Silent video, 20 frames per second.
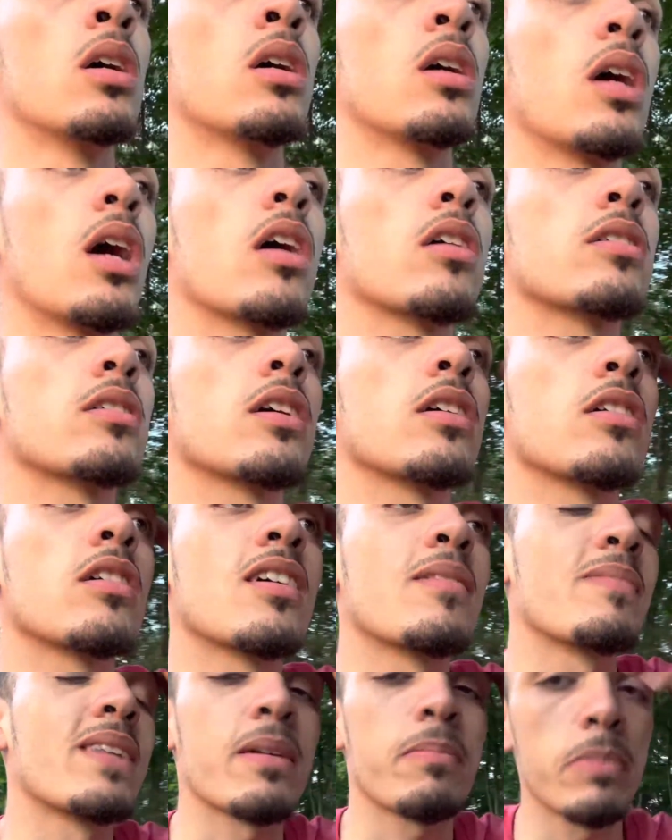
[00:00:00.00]
I'll tell her
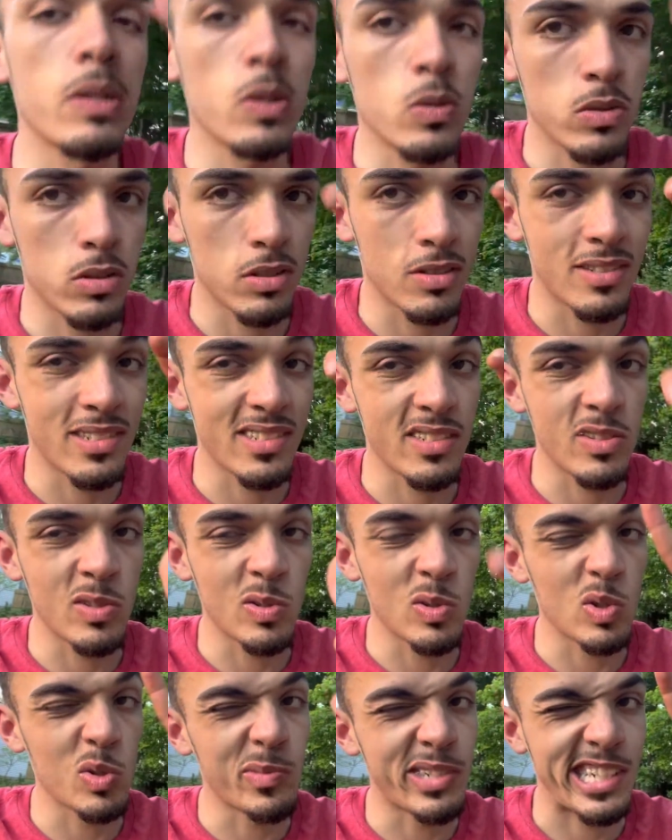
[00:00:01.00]
I'm not posting it on
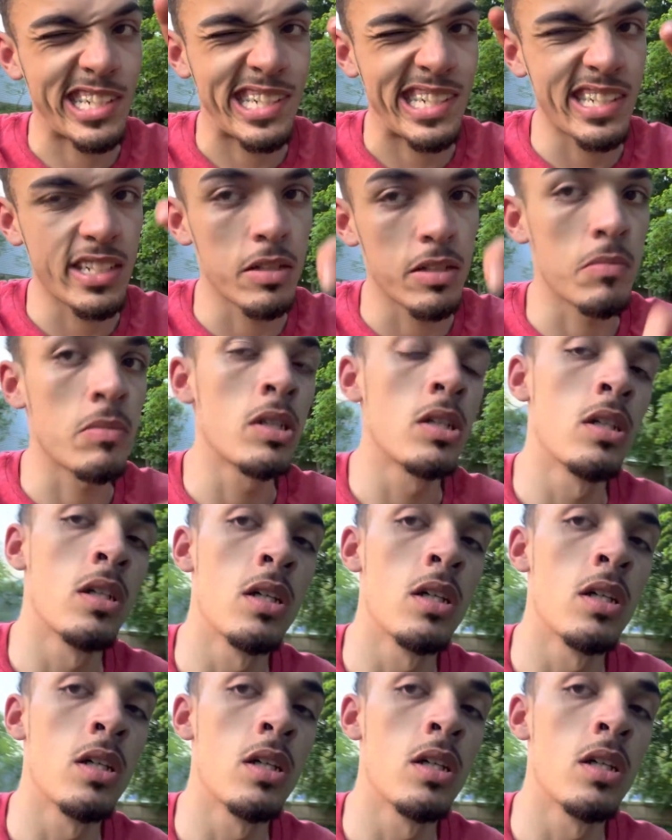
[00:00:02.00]
YouTube, but I am.